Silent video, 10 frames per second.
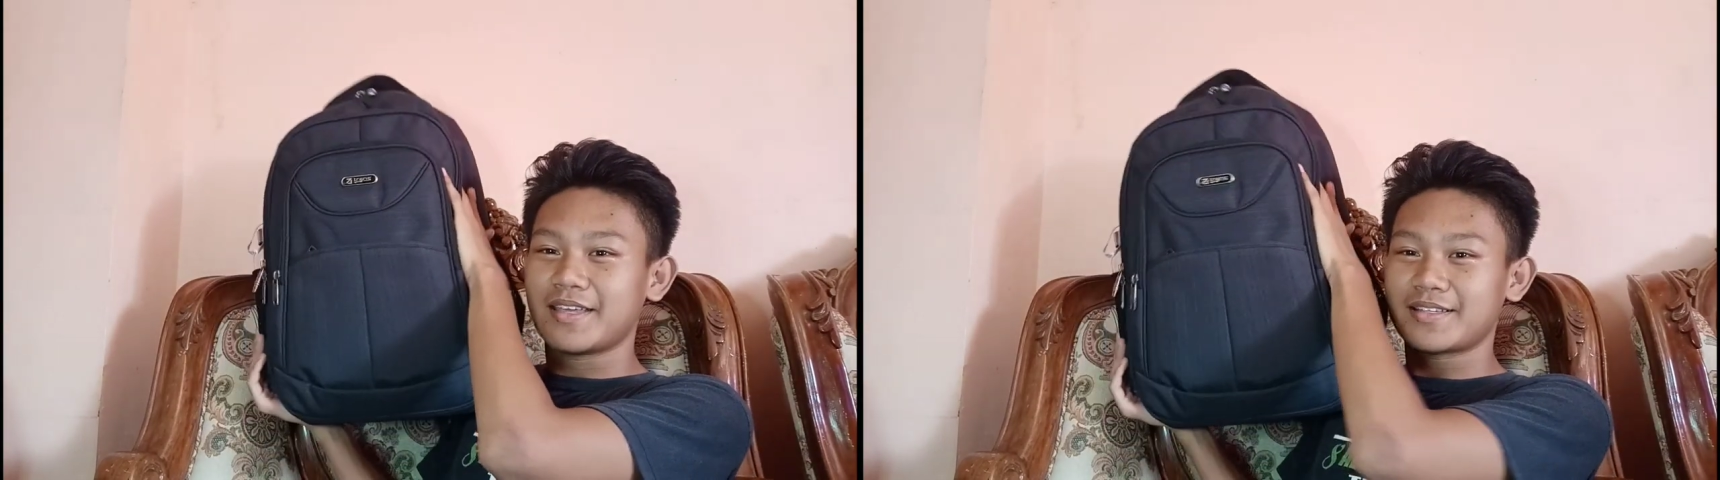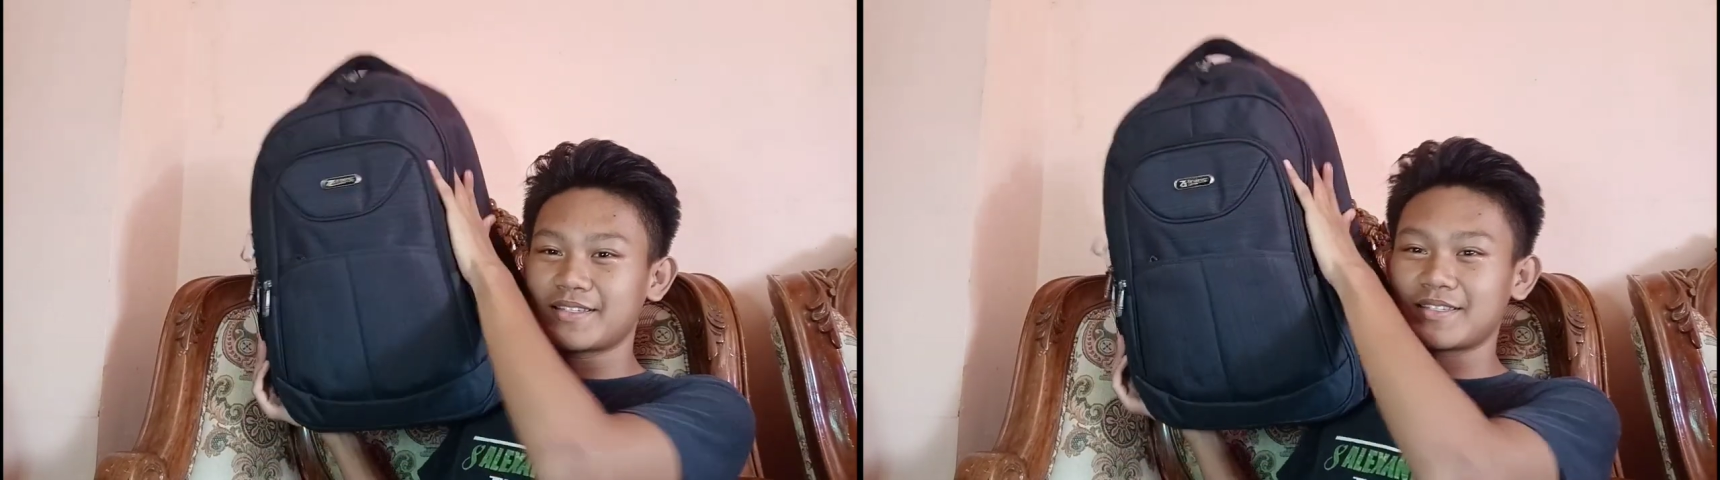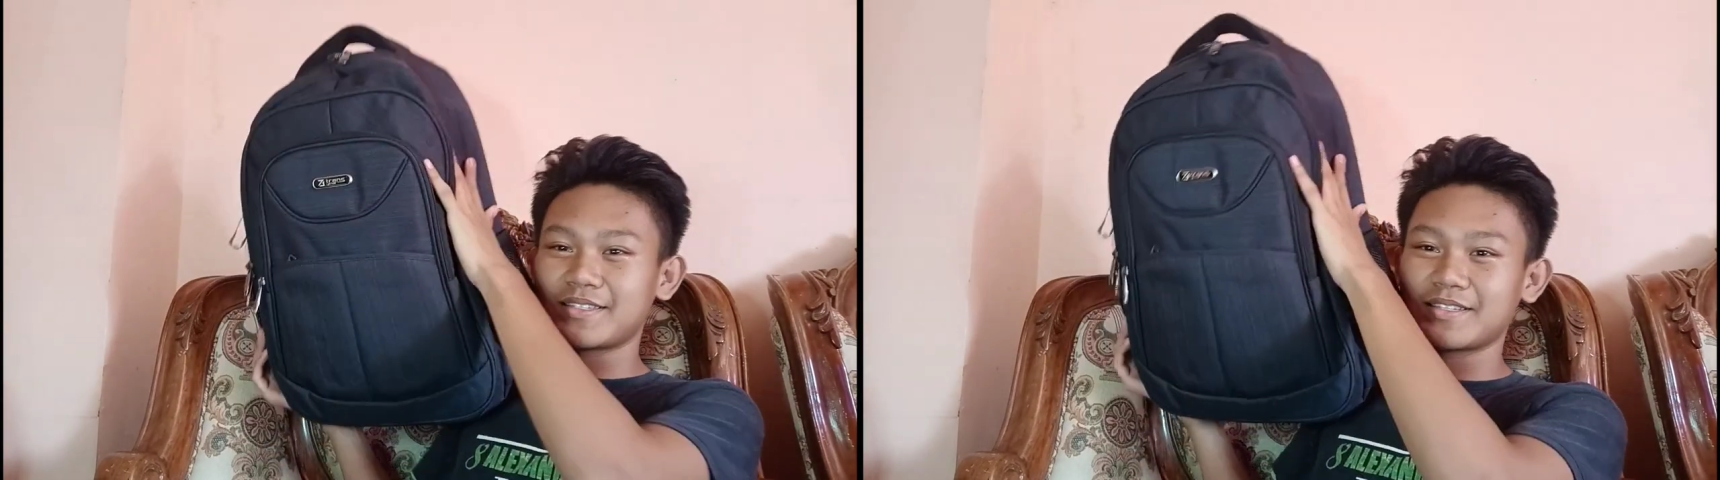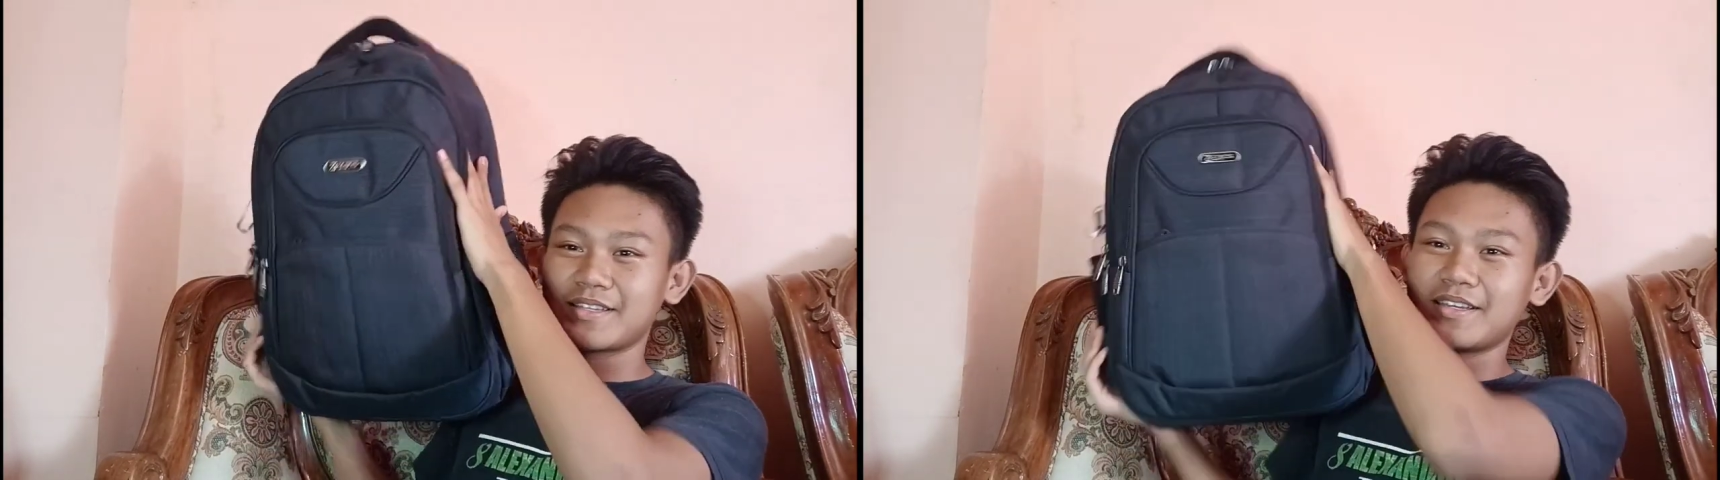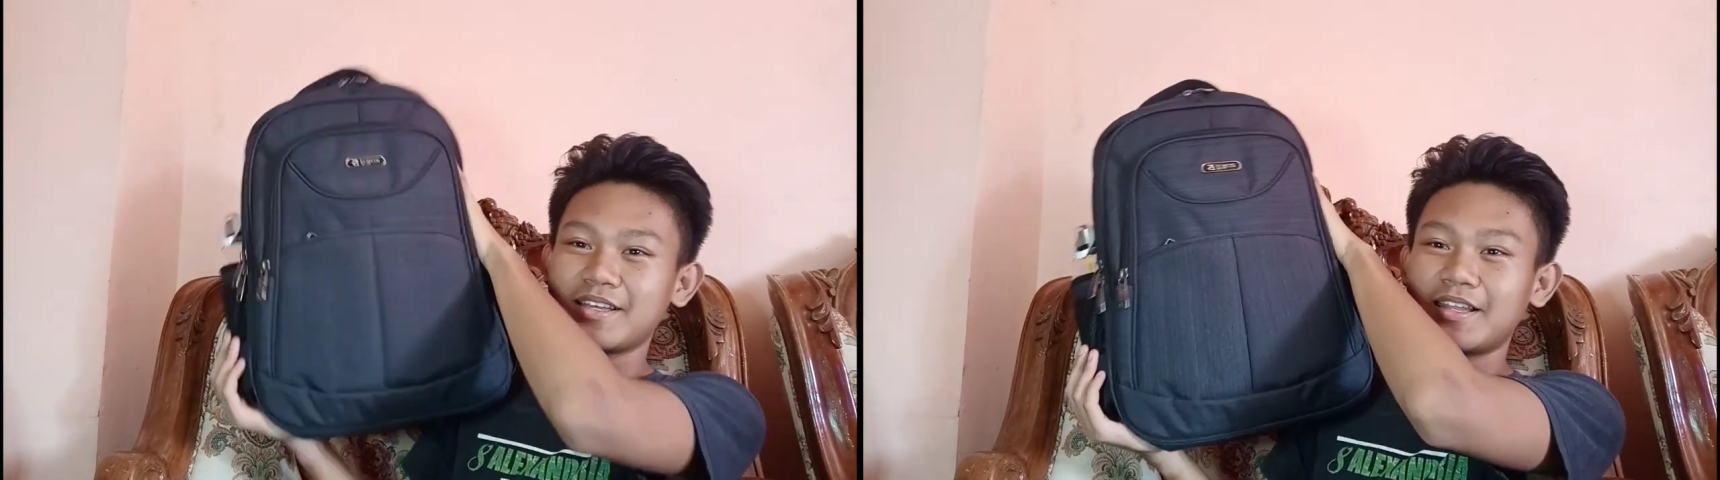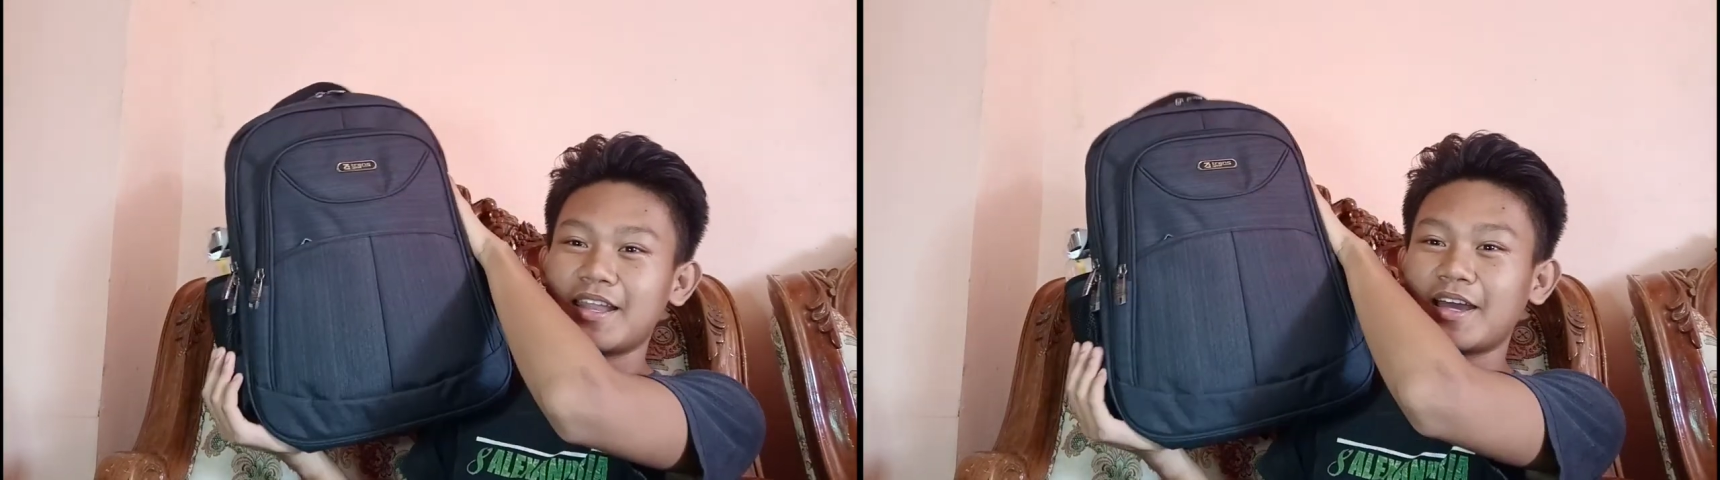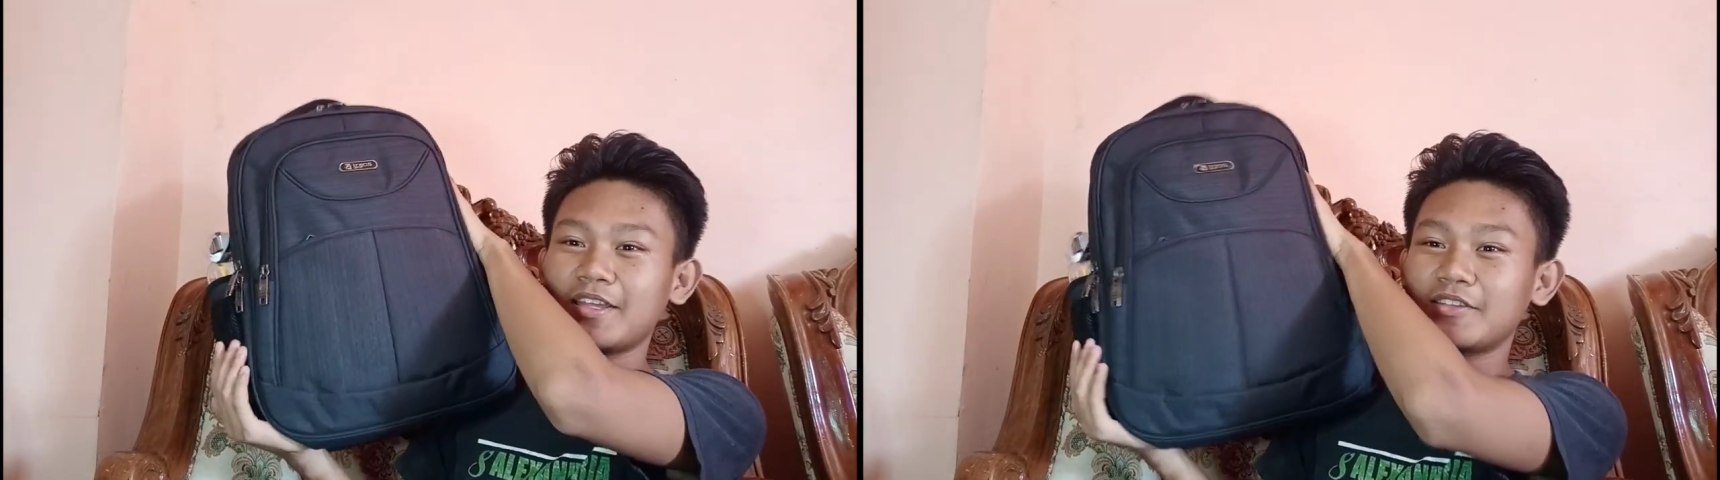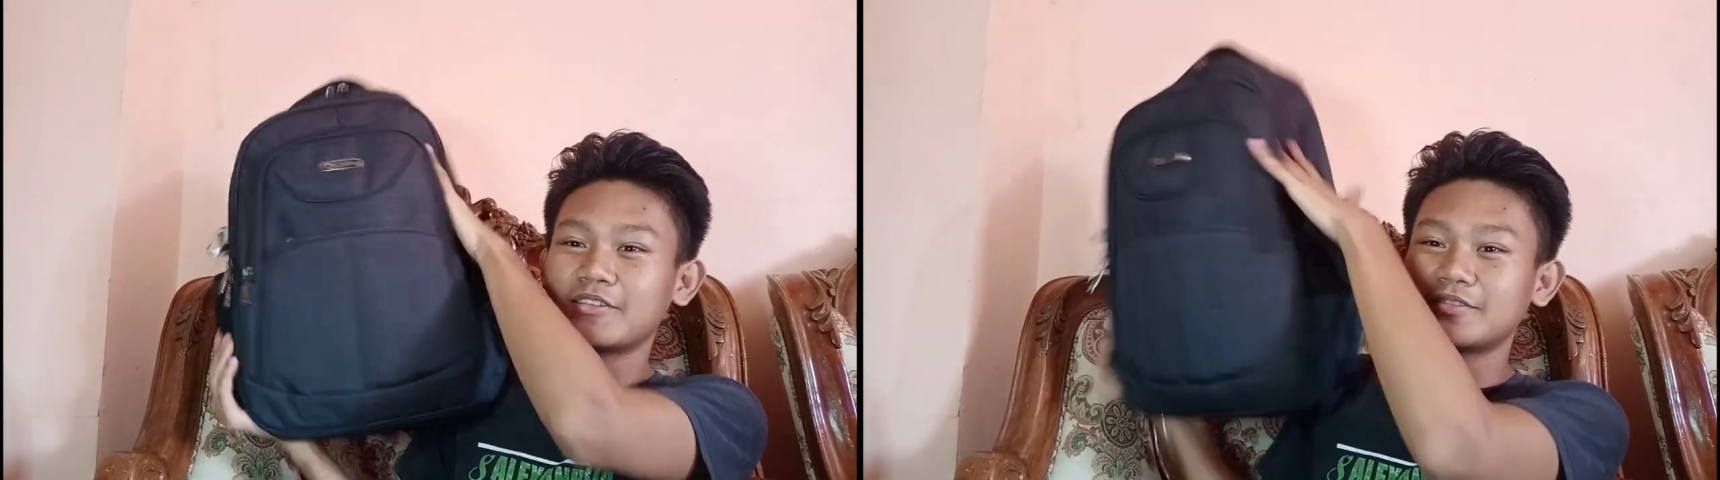Yes,
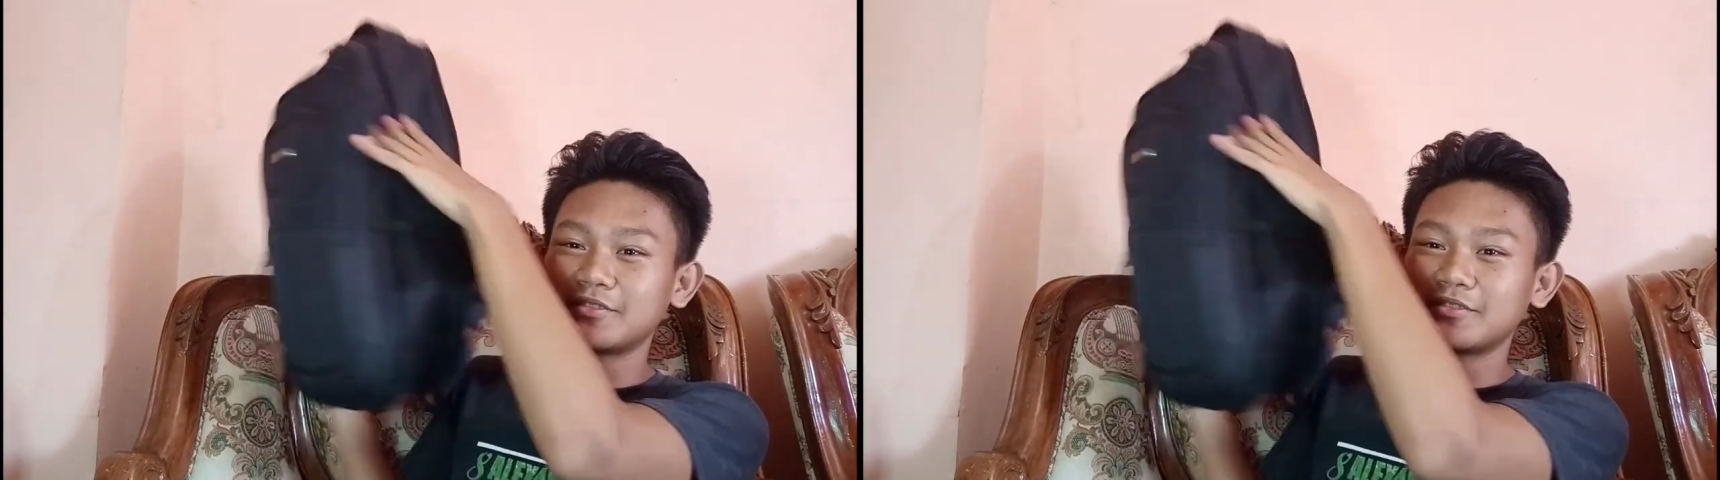laki no.